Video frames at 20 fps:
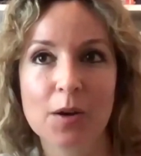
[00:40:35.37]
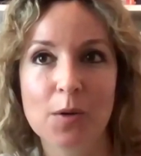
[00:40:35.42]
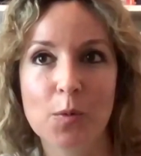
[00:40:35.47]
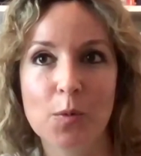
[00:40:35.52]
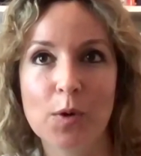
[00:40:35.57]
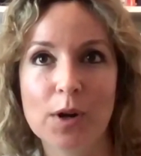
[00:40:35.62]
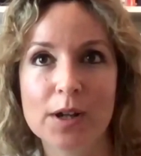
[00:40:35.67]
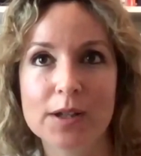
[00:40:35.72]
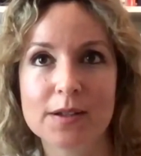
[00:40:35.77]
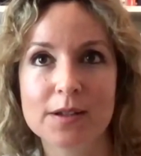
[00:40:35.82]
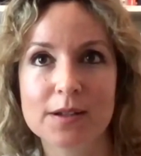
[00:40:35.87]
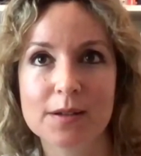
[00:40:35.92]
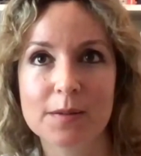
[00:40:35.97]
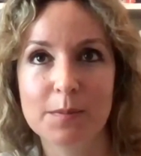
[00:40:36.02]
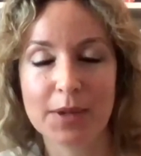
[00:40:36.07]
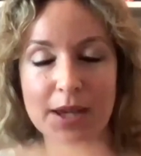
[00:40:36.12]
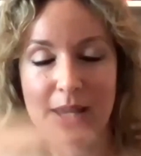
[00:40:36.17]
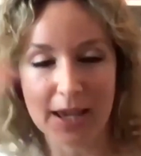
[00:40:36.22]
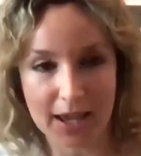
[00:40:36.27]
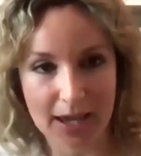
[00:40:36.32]
what
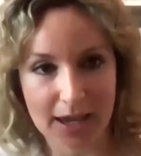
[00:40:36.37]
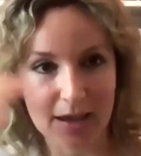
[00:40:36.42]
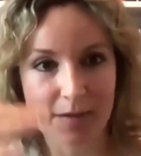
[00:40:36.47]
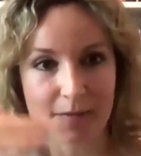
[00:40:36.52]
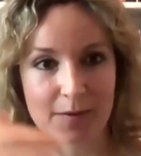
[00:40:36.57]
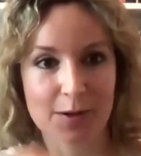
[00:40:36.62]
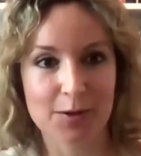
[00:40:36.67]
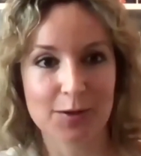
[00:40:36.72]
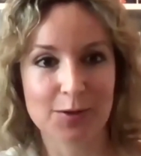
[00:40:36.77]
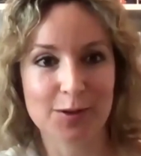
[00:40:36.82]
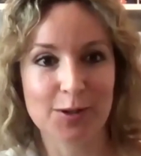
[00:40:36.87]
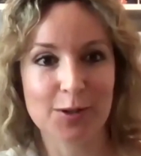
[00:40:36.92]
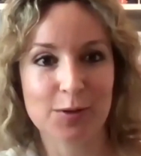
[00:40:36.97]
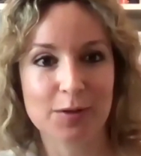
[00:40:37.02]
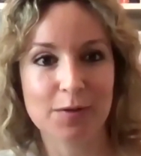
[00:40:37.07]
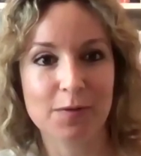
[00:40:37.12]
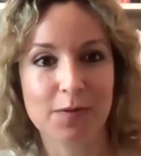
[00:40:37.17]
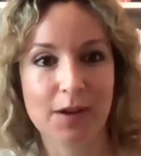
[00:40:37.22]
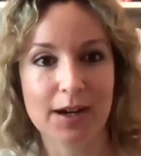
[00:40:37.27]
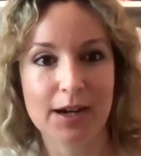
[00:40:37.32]
behaviors you
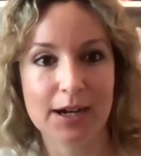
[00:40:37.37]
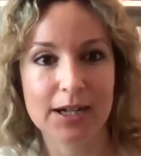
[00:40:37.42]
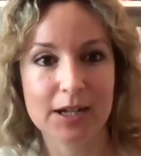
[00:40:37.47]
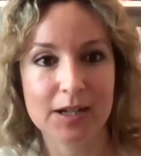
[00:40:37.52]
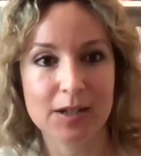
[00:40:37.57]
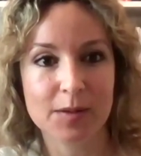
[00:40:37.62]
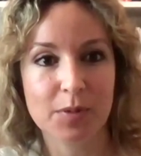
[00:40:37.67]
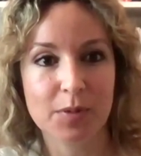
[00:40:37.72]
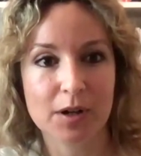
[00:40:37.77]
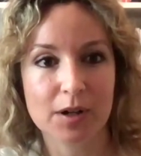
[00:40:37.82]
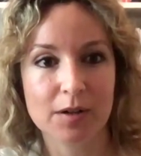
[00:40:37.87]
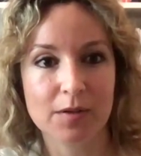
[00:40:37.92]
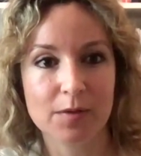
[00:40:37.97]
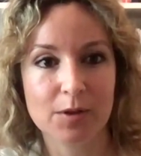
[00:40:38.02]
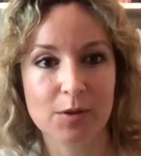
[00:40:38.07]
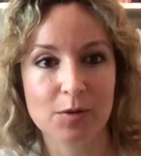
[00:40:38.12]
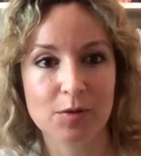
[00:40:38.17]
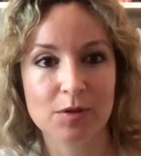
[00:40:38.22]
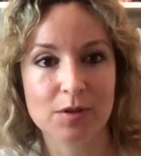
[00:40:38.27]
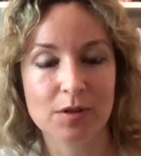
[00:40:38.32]
define as part
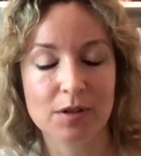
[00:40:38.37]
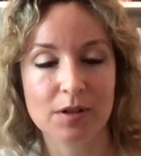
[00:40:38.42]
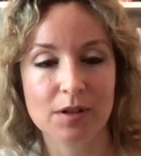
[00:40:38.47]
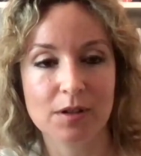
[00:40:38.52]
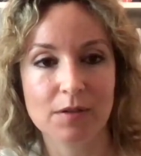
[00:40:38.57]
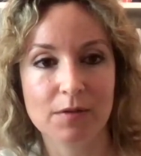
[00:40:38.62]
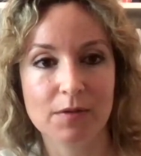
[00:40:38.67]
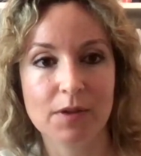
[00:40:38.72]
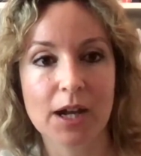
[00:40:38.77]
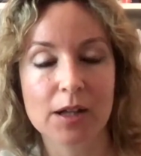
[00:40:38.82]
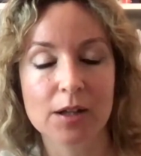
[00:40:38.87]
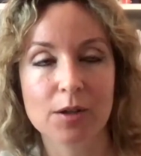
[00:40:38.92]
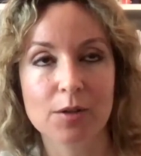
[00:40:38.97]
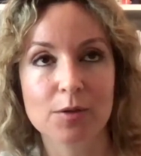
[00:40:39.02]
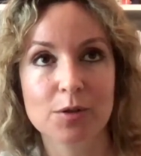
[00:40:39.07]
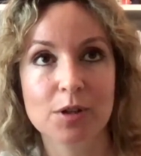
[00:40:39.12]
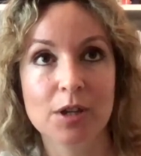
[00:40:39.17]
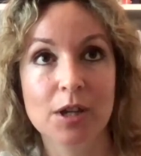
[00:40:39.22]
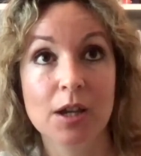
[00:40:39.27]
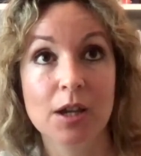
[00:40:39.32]
of those uh,
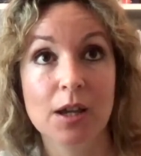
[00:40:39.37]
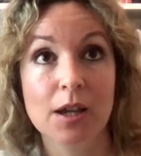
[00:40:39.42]
values